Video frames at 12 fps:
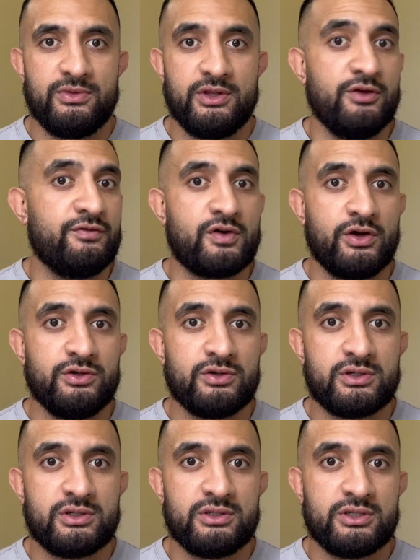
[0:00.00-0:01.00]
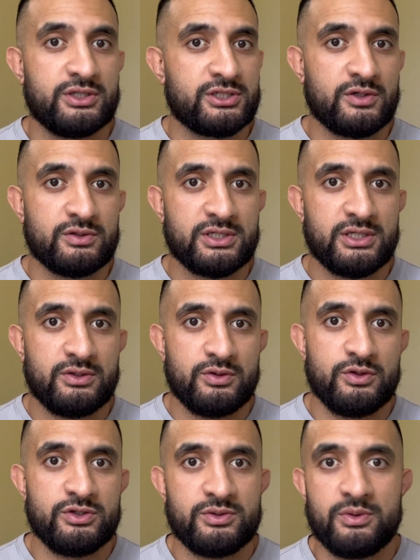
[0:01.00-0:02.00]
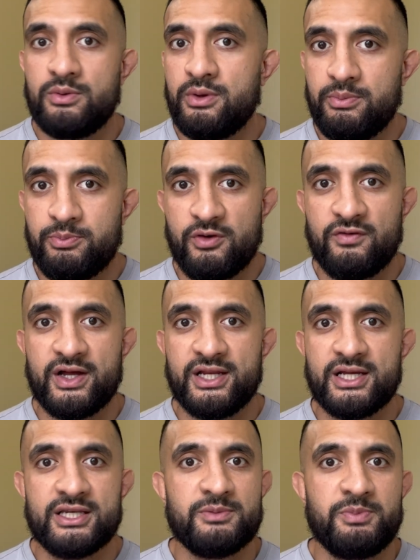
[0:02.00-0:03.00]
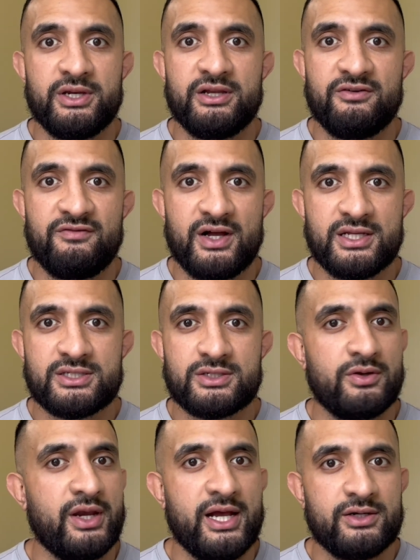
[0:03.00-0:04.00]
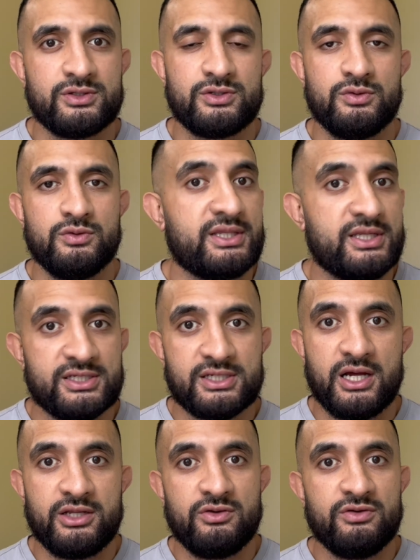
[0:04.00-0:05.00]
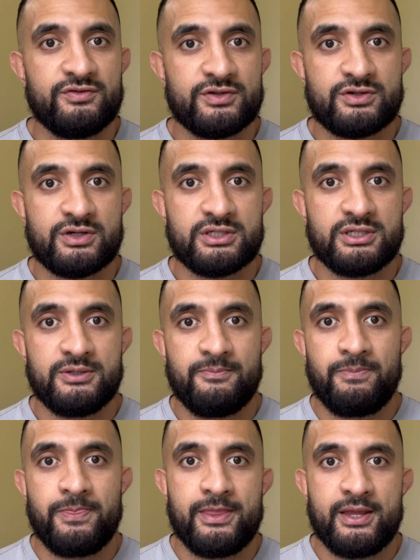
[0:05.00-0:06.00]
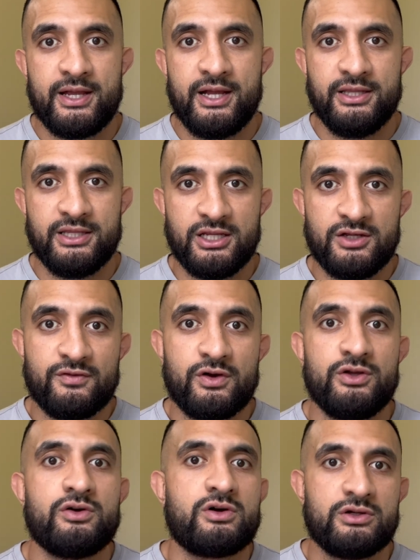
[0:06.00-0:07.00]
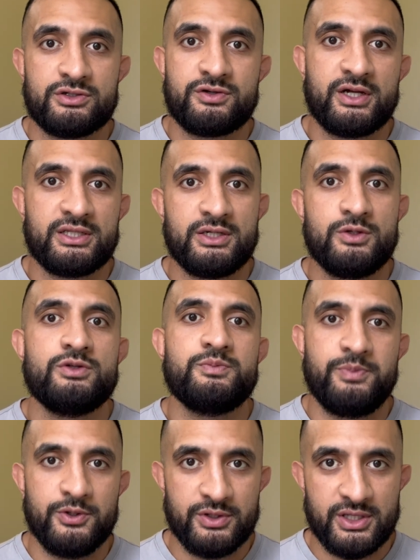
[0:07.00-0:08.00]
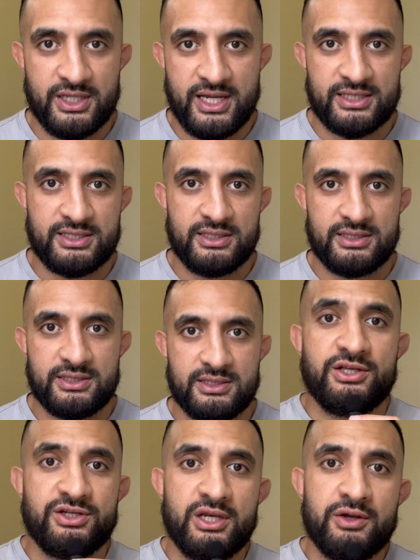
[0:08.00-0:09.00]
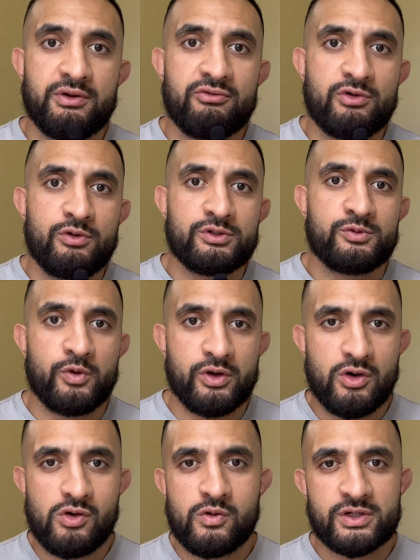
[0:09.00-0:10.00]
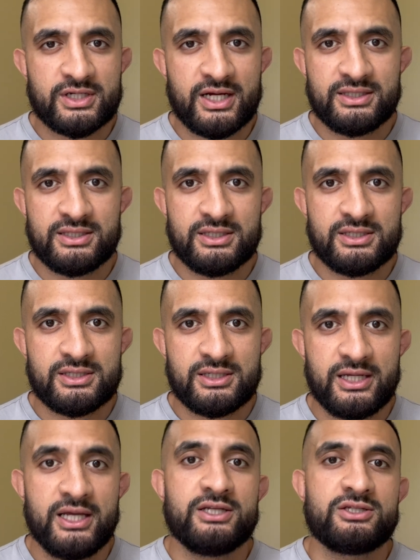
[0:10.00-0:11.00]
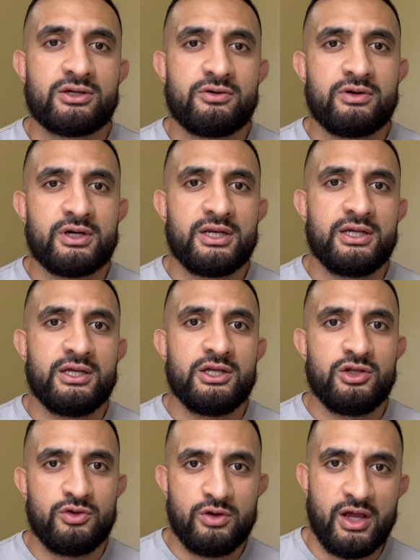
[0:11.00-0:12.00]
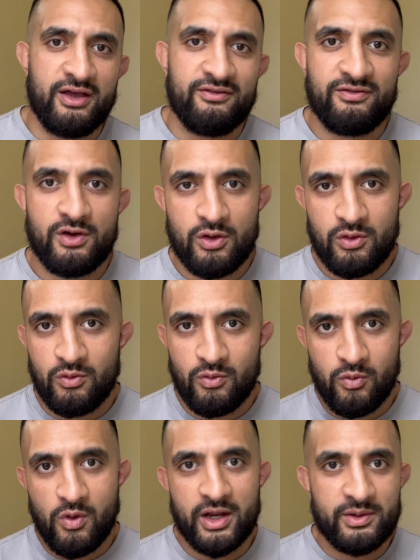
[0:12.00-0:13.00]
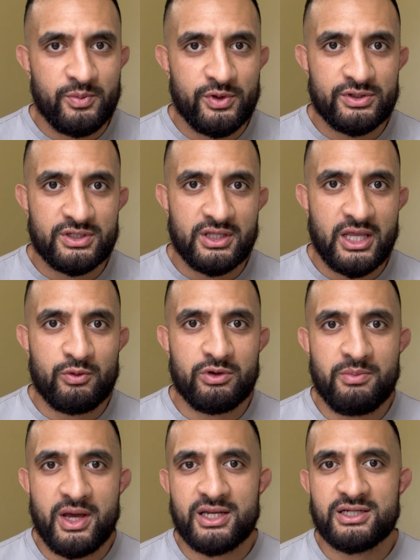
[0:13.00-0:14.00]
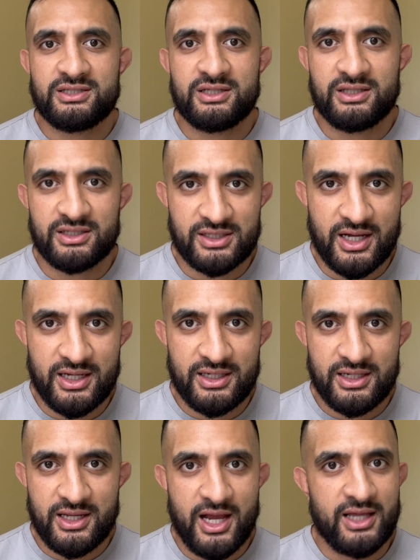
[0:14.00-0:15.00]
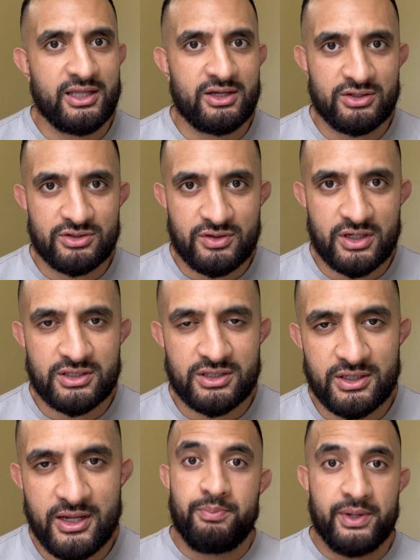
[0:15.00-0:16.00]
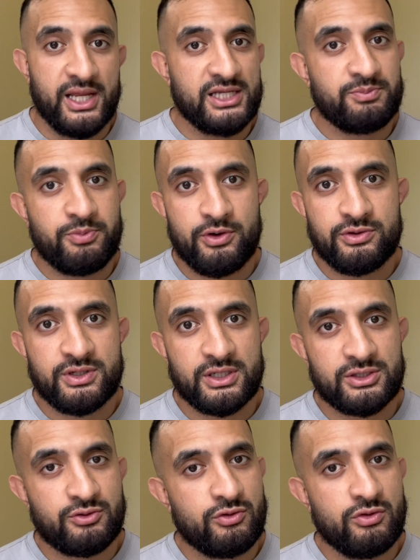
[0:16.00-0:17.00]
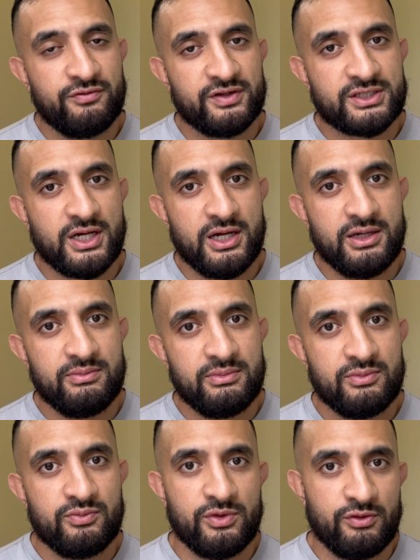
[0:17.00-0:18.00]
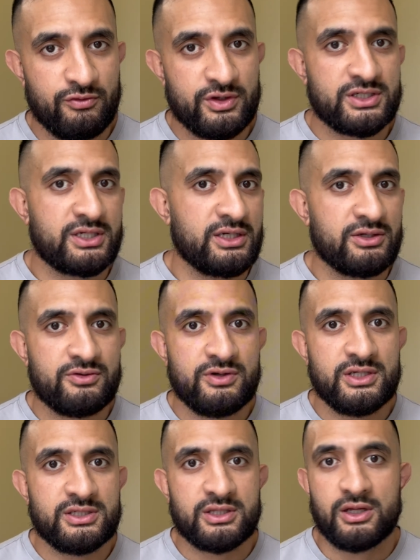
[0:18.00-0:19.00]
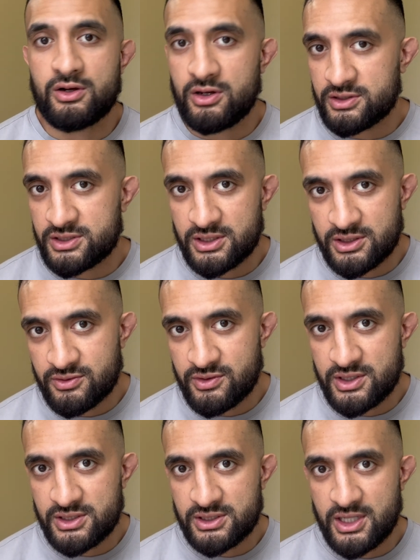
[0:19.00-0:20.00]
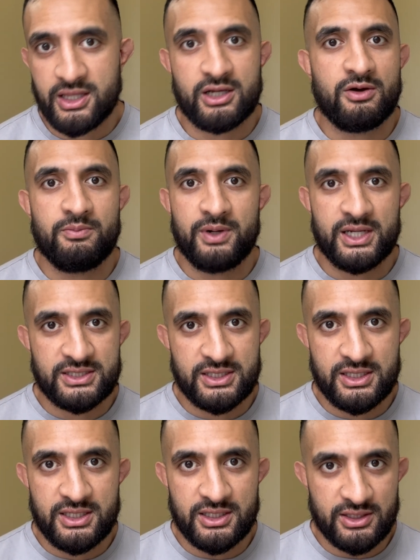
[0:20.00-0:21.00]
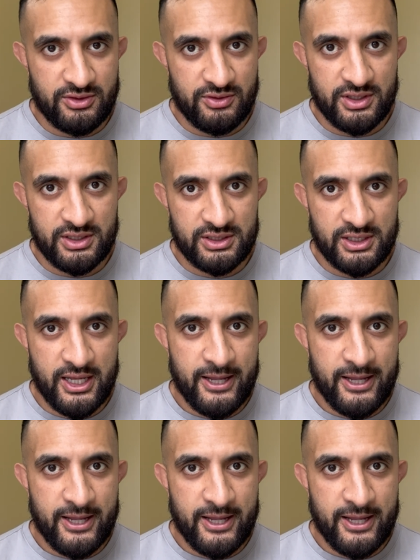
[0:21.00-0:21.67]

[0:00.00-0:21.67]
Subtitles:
You've got your consultant who's providing independent advice on how to design your infrastructure. And then you've got your contractor who's building the assets. Engineering roles weren't always like this. Historically, you'd have one person that would manage the design and the construction. But as projects grew over time, the risk increased, the cost increased, and the complexity increased.